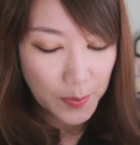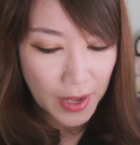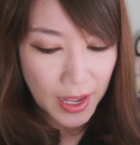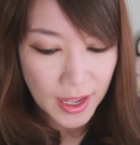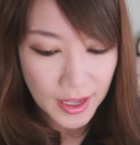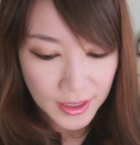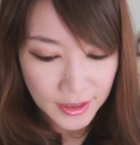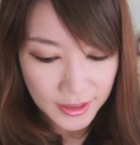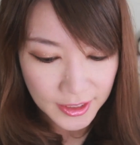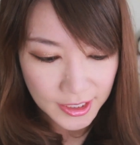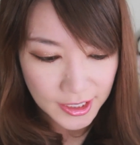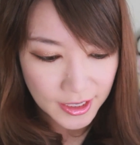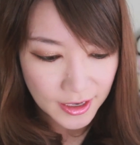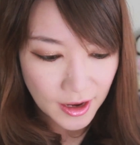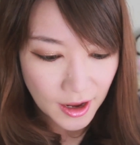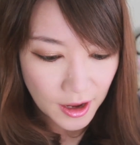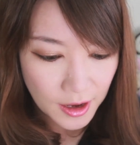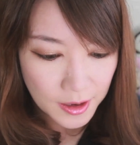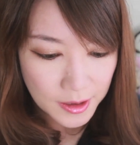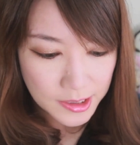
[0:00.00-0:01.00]
palette.
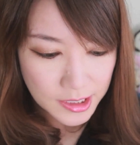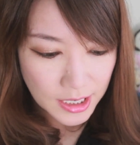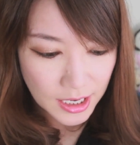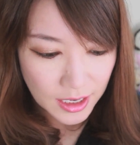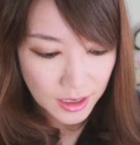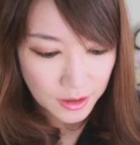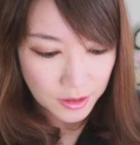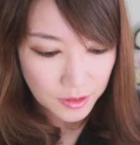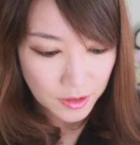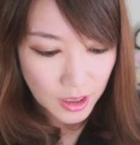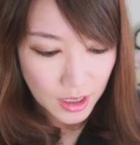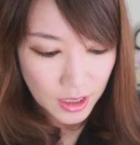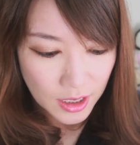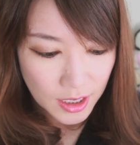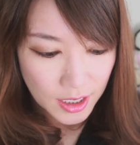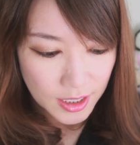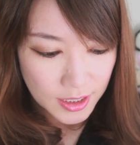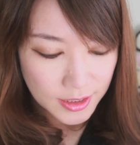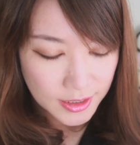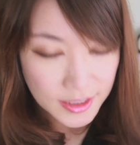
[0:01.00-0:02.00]
Now,
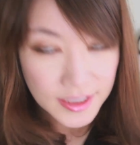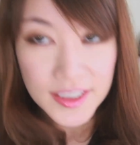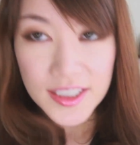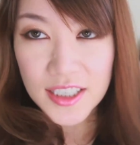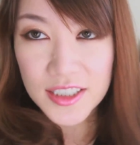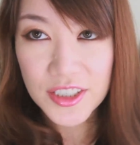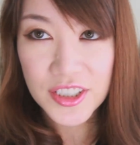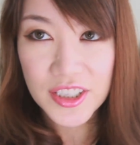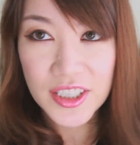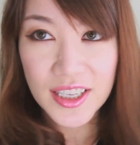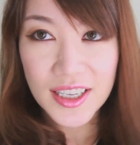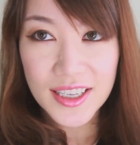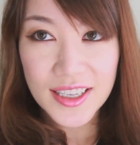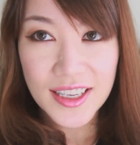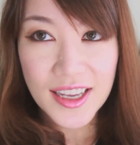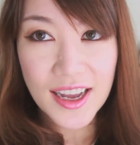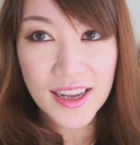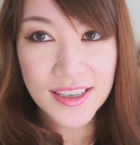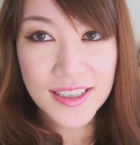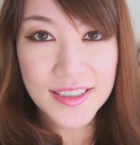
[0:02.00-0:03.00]
this actually I
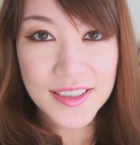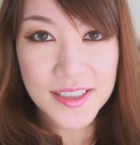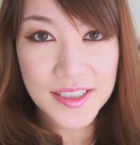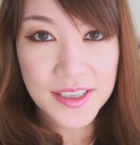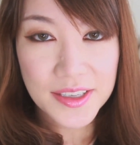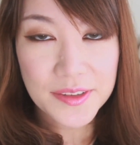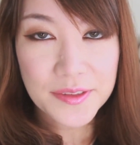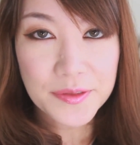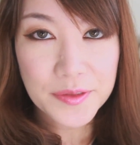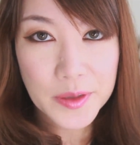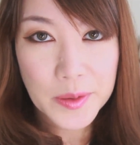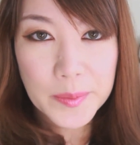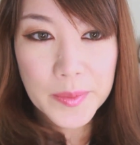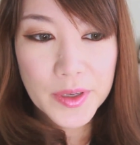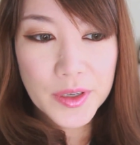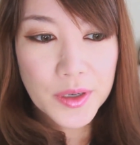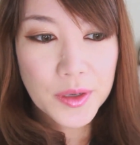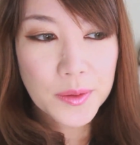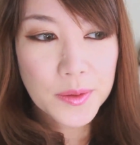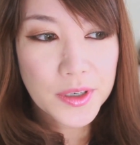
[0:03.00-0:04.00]
got as a gift from
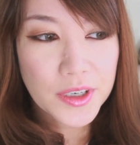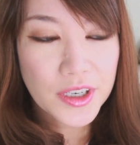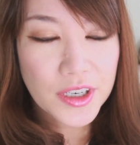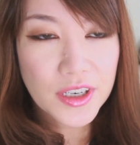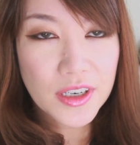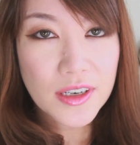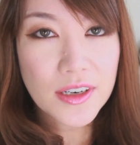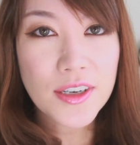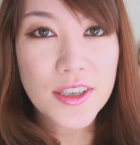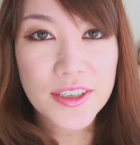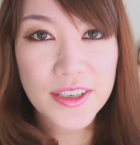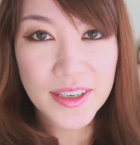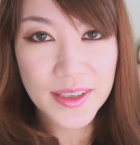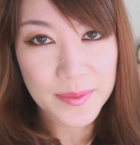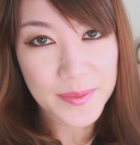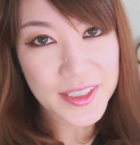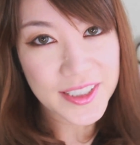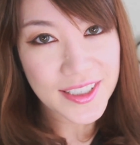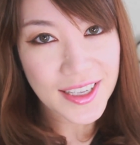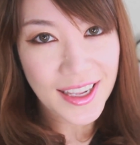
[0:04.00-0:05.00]
my coworker. Her
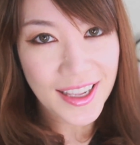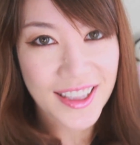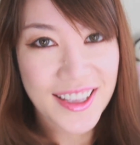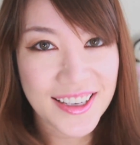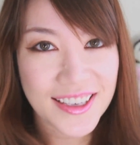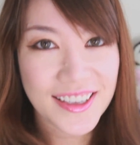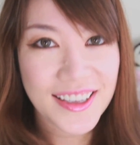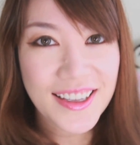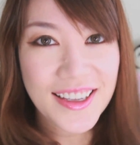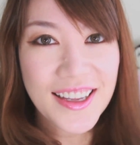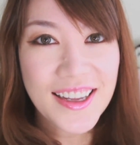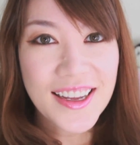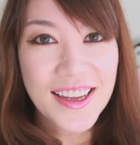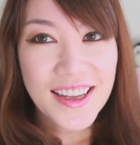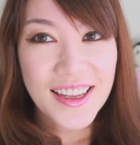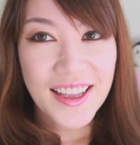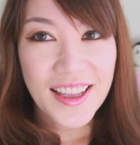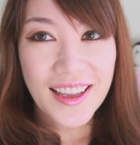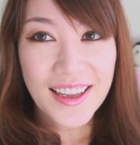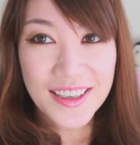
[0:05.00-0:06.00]
name is Anna.
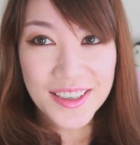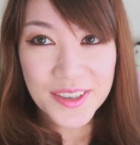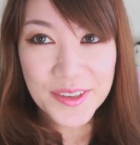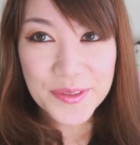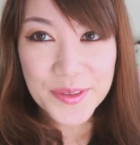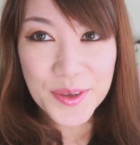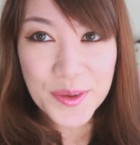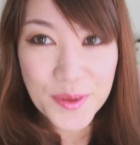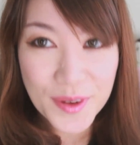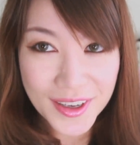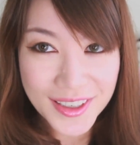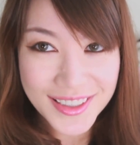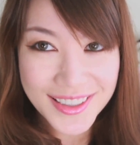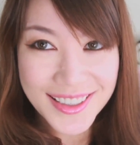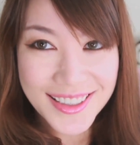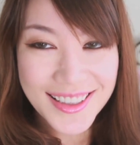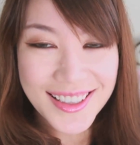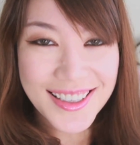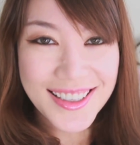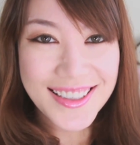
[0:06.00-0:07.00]
And if you're
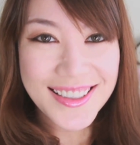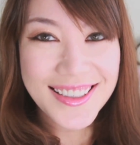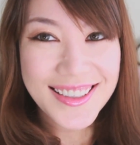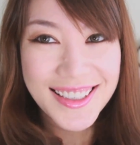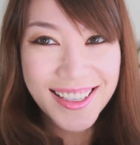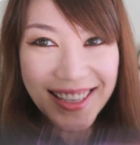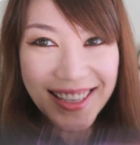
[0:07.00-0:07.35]
watching this,